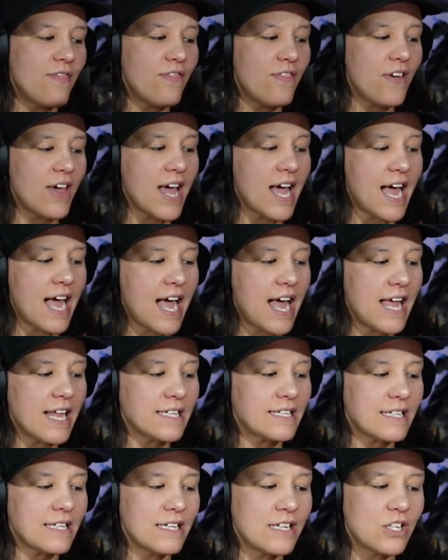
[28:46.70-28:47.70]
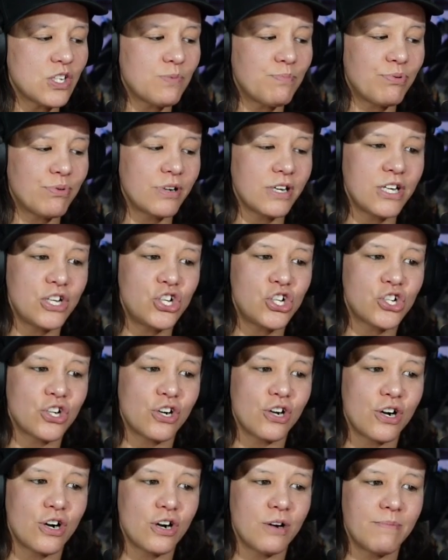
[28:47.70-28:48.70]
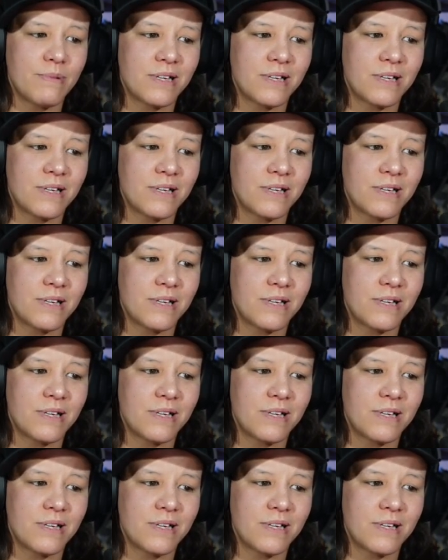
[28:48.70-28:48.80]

that is pretty sure